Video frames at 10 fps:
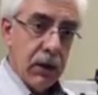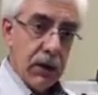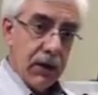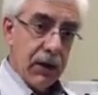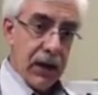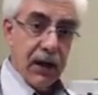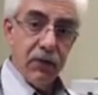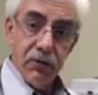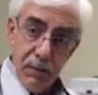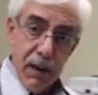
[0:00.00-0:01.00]
It
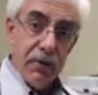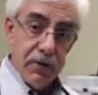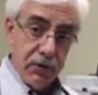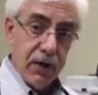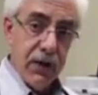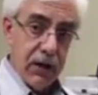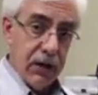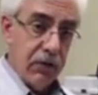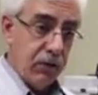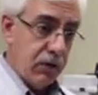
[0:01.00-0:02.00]
lasts about 30
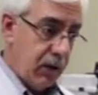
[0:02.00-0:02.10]
days.